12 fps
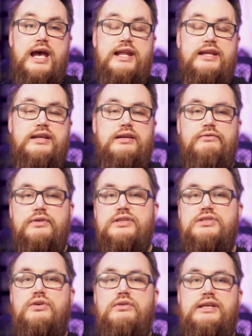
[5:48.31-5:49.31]
and it can
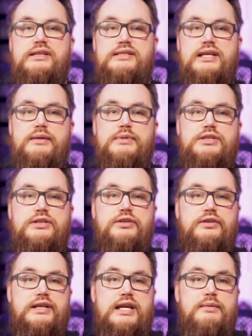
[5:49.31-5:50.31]
result in damaging
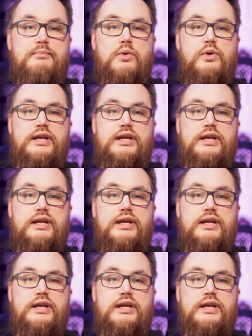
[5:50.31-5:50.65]
your Game Boy